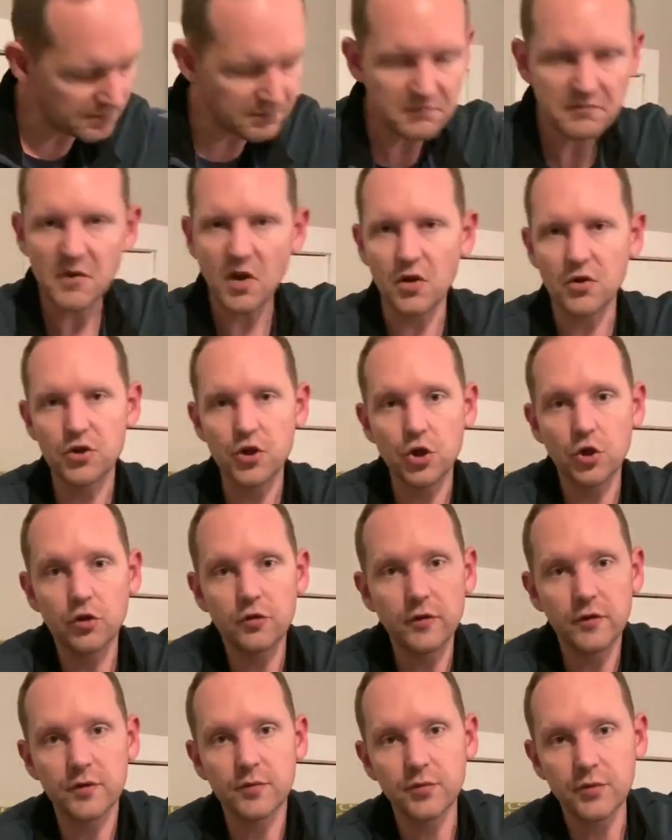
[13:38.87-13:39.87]
Not sure
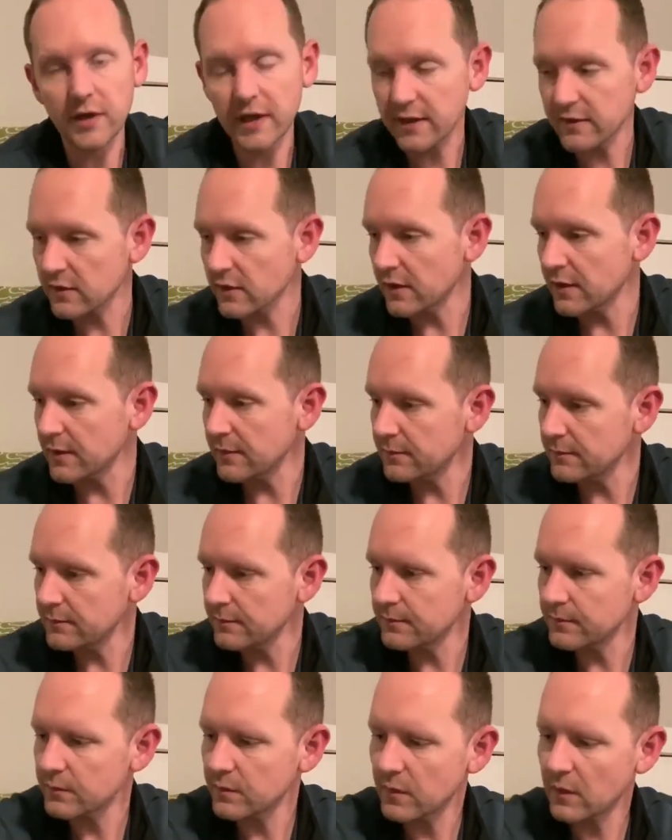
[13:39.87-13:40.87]
on the price on it.
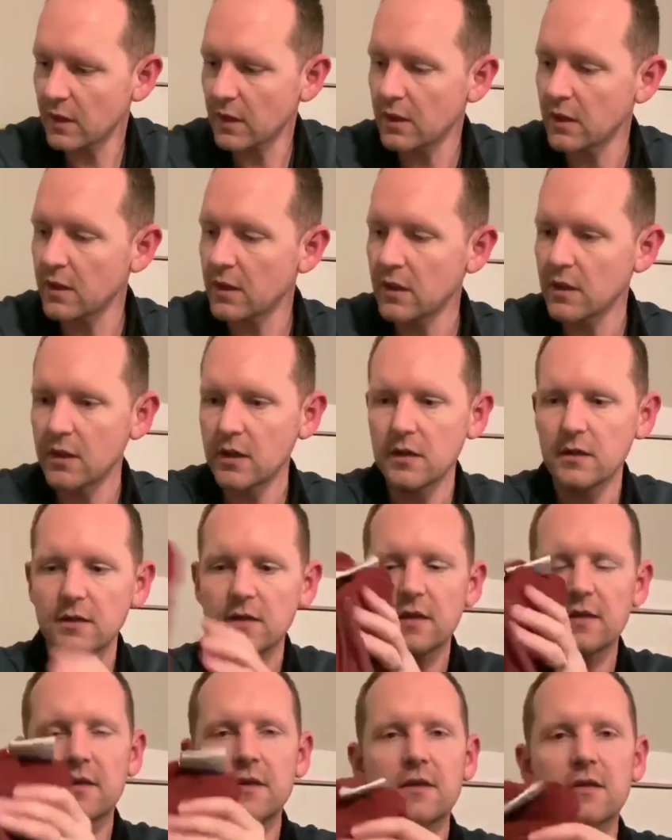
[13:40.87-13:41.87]

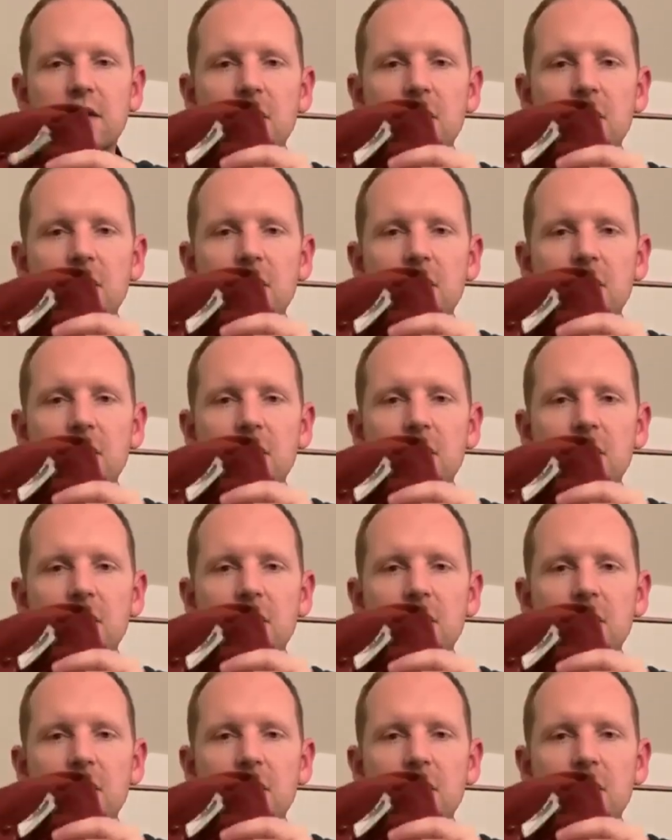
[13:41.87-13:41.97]
This is